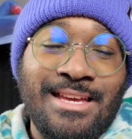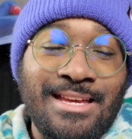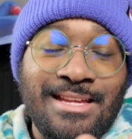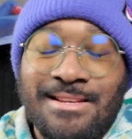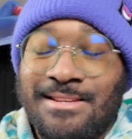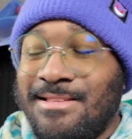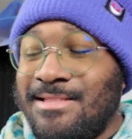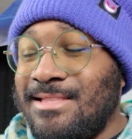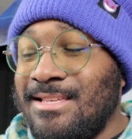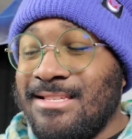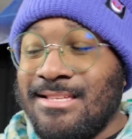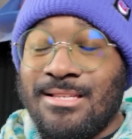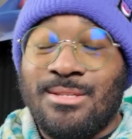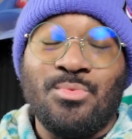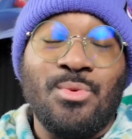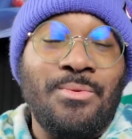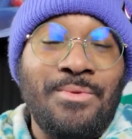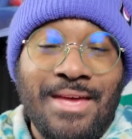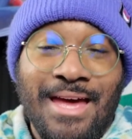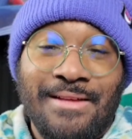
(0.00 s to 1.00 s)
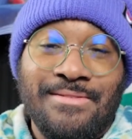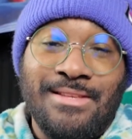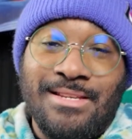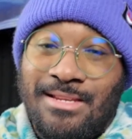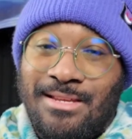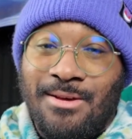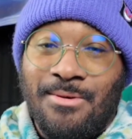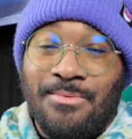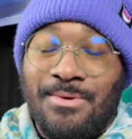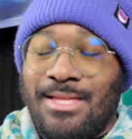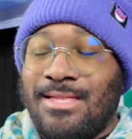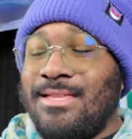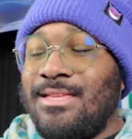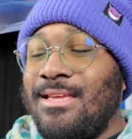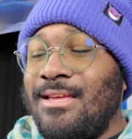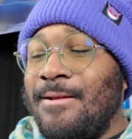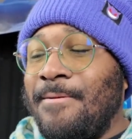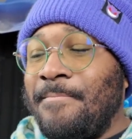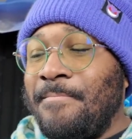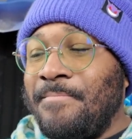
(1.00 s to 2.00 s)
and this is what we had to deal
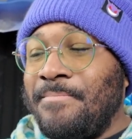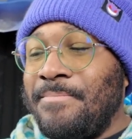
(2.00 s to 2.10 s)
with.